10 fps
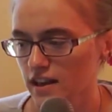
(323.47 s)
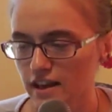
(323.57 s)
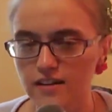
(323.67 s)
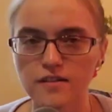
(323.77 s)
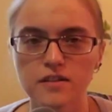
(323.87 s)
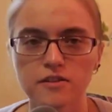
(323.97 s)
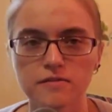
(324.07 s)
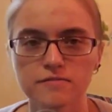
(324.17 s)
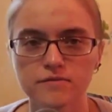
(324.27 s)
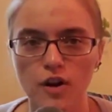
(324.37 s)
And
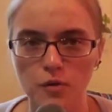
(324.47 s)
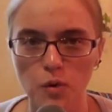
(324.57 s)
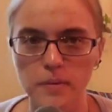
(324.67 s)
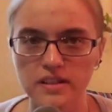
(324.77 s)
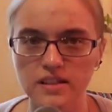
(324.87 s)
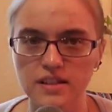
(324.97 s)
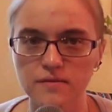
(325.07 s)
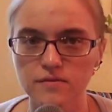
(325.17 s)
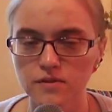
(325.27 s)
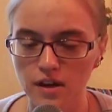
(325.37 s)

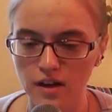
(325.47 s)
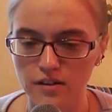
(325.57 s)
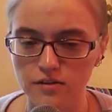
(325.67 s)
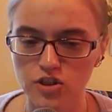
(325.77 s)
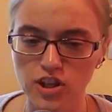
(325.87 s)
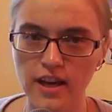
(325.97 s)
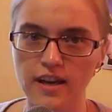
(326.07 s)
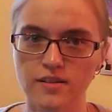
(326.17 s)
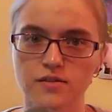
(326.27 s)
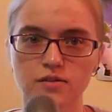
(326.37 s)
heartwarmingly, she
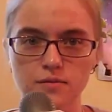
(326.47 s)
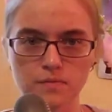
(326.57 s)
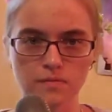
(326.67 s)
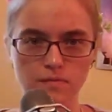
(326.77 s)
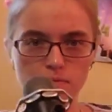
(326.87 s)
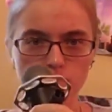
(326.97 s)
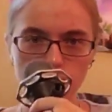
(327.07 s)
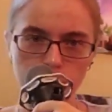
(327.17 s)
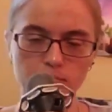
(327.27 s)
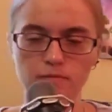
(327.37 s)
has,
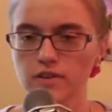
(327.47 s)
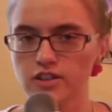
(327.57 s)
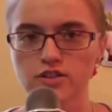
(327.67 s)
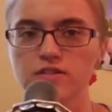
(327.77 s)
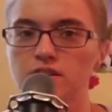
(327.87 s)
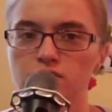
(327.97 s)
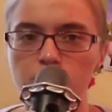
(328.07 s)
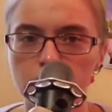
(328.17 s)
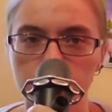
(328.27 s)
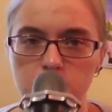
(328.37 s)
it just says
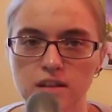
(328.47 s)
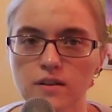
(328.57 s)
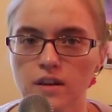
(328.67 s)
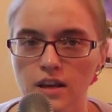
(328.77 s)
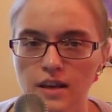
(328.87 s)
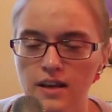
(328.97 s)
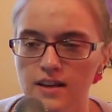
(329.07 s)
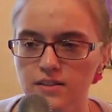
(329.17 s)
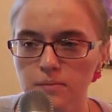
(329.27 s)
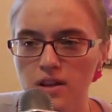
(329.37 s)
fucked up teeth.
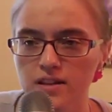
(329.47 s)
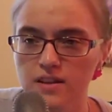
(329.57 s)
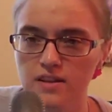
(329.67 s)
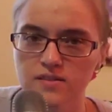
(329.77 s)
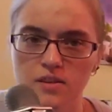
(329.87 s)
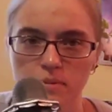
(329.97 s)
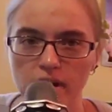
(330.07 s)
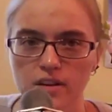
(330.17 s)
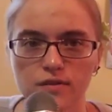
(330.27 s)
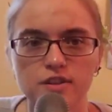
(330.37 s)
It's implied that it's some
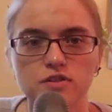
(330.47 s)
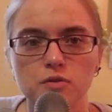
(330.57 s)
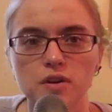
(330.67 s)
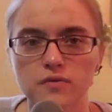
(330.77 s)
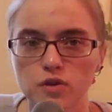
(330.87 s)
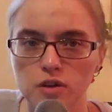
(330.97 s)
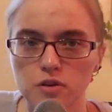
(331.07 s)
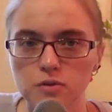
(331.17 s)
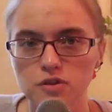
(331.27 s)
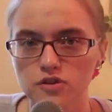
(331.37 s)
kind of history of drug
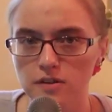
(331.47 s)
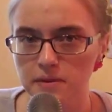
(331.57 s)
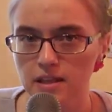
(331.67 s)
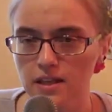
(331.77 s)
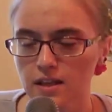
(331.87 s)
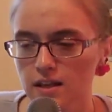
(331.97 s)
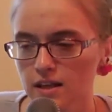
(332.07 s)
use or something.